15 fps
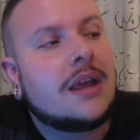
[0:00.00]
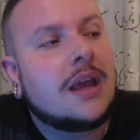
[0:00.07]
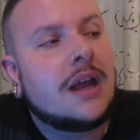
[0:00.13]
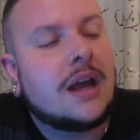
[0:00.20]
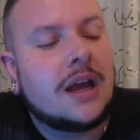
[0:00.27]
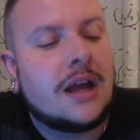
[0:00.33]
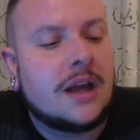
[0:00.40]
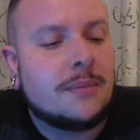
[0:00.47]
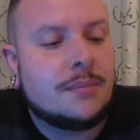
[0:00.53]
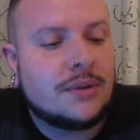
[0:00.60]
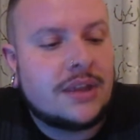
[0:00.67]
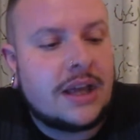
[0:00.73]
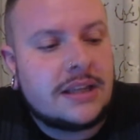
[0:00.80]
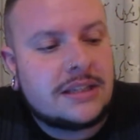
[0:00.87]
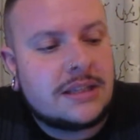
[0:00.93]
But
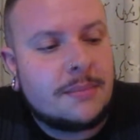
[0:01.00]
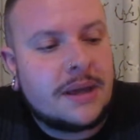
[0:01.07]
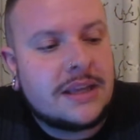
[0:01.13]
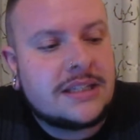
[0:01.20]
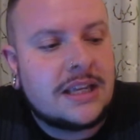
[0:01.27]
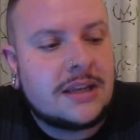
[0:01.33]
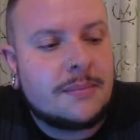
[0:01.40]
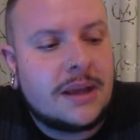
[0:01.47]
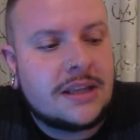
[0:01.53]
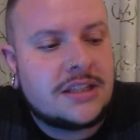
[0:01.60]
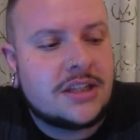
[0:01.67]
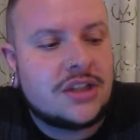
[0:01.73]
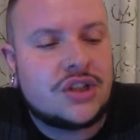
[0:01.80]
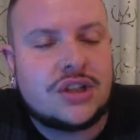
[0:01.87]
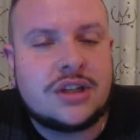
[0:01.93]
that's the basic
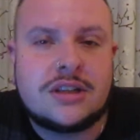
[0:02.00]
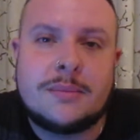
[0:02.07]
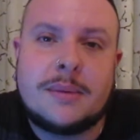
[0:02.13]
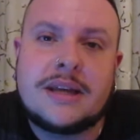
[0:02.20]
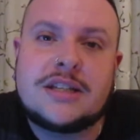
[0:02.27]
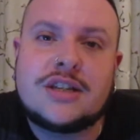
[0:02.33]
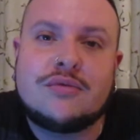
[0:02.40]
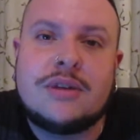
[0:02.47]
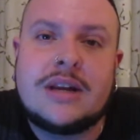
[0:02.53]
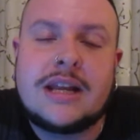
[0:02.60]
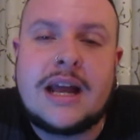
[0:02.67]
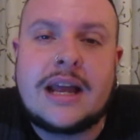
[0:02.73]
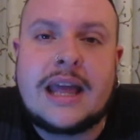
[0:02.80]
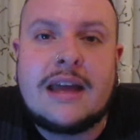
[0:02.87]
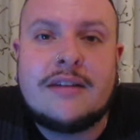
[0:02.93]
message, the basic reading
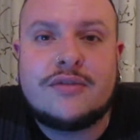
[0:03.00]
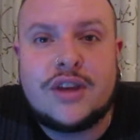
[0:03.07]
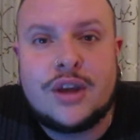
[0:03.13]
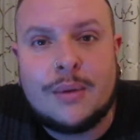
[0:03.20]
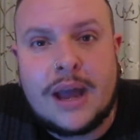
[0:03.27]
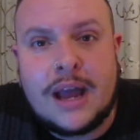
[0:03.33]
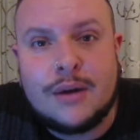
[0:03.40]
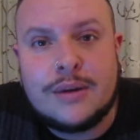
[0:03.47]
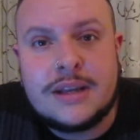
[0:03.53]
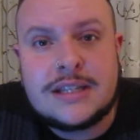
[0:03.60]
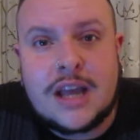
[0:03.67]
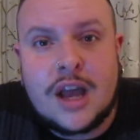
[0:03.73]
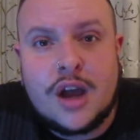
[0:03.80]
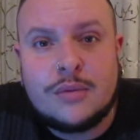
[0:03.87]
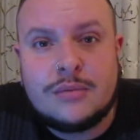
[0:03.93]
I get for you, Aries.
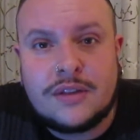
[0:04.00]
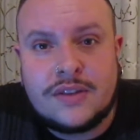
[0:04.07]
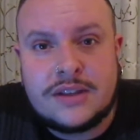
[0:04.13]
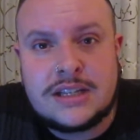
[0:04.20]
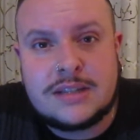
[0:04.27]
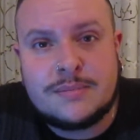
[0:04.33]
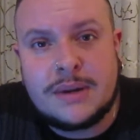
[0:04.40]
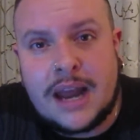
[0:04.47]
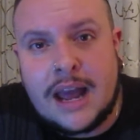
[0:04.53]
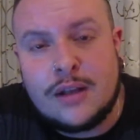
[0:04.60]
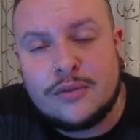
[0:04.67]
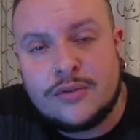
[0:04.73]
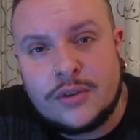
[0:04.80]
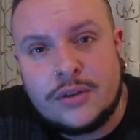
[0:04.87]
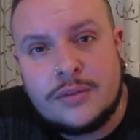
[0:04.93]
I hope that this has been
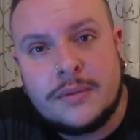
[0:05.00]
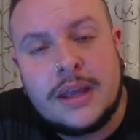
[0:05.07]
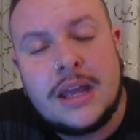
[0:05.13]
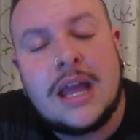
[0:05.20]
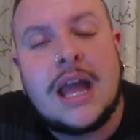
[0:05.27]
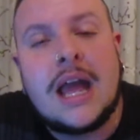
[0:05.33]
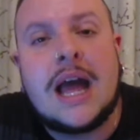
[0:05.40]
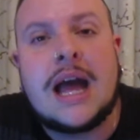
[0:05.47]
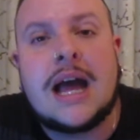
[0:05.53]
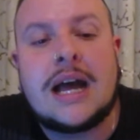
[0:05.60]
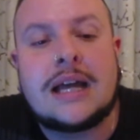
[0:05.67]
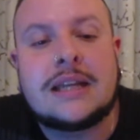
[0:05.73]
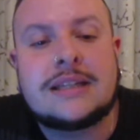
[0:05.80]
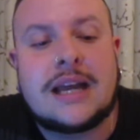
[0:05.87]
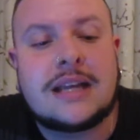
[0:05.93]
helpful.
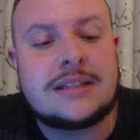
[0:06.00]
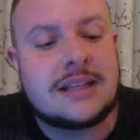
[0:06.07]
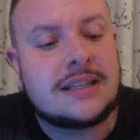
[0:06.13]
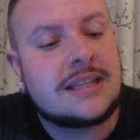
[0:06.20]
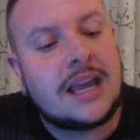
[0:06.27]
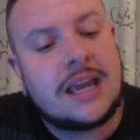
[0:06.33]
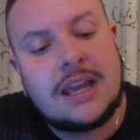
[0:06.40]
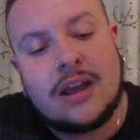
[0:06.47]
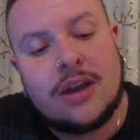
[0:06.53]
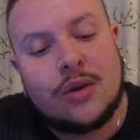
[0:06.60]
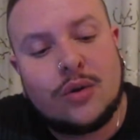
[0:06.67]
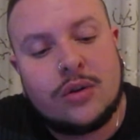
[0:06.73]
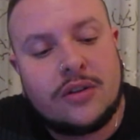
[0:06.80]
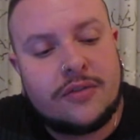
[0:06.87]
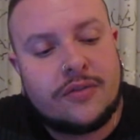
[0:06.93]
And as I say,
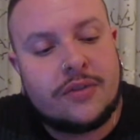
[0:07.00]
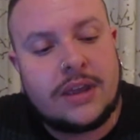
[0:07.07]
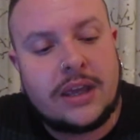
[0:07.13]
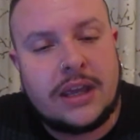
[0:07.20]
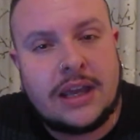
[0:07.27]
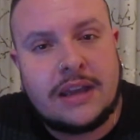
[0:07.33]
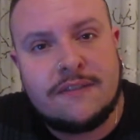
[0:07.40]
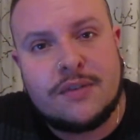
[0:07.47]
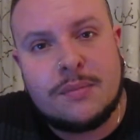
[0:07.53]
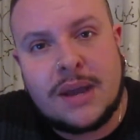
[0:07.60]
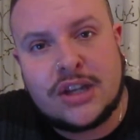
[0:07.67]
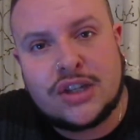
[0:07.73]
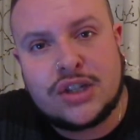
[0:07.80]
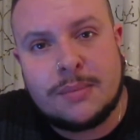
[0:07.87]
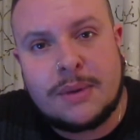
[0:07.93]
all of the
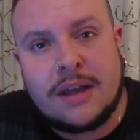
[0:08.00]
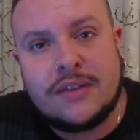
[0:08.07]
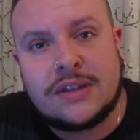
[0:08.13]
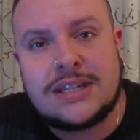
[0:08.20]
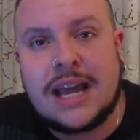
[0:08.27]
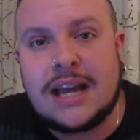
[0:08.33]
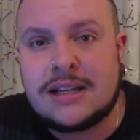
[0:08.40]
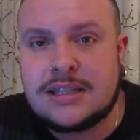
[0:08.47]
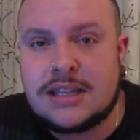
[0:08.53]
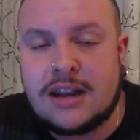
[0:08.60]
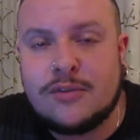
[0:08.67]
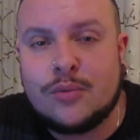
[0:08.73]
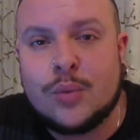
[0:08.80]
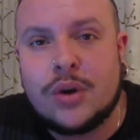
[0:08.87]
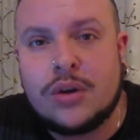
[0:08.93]
information about the decks that
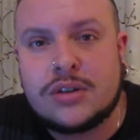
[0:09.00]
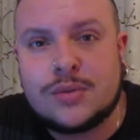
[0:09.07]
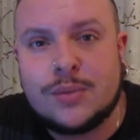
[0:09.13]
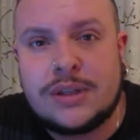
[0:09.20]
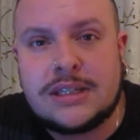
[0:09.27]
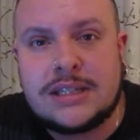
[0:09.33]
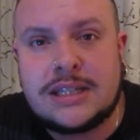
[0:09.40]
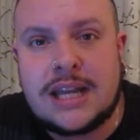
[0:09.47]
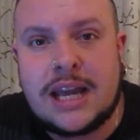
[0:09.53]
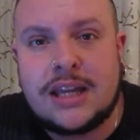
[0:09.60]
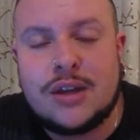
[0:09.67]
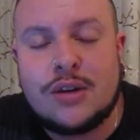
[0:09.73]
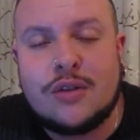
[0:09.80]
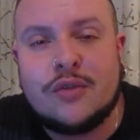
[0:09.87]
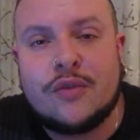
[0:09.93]
I've worked with today
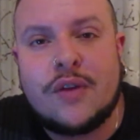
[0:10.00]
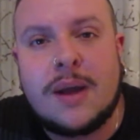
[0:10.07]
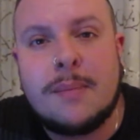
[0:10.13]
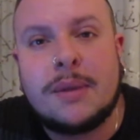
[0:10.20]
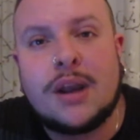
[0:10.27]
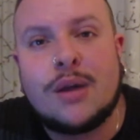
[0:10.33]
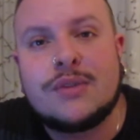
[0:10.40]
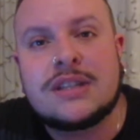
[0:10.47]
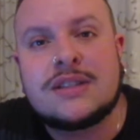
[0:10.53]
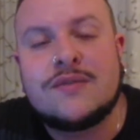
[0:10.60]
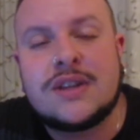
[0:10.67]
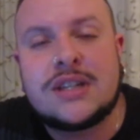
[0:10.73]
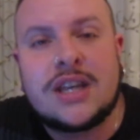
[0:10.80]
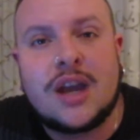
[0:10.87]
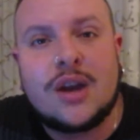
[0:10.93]
you can find below this
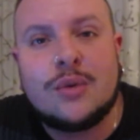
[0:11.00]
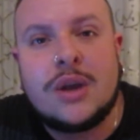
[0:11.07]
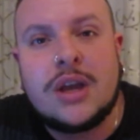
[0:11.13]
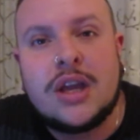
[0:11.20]
video.